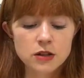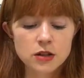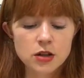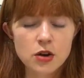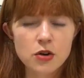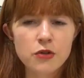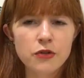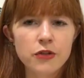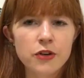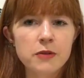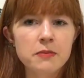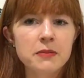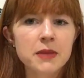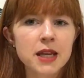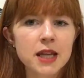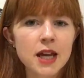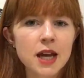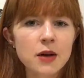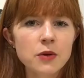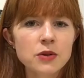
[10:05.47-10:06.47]
So for
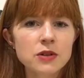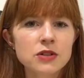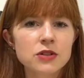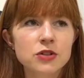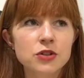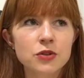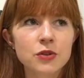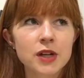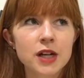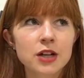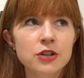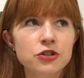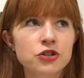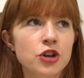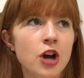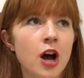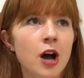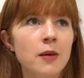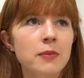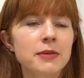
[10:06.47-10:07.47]
me, I was doing a
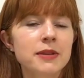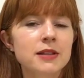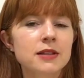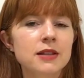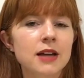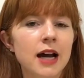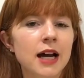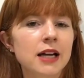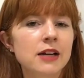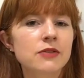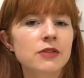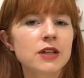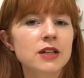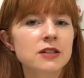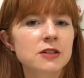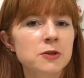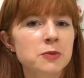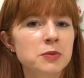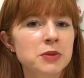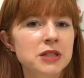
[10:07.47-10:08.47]
job that's kind of like
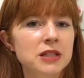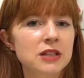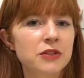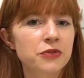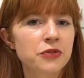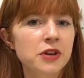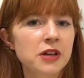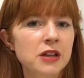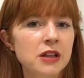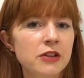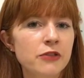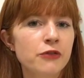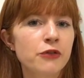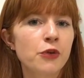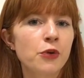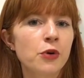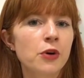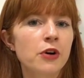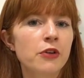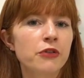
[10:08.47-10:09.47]
specifically
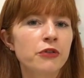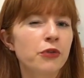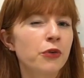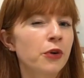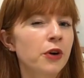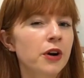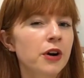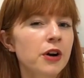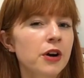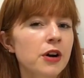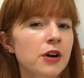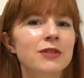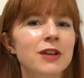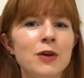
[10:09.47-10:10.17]
for a foreigner.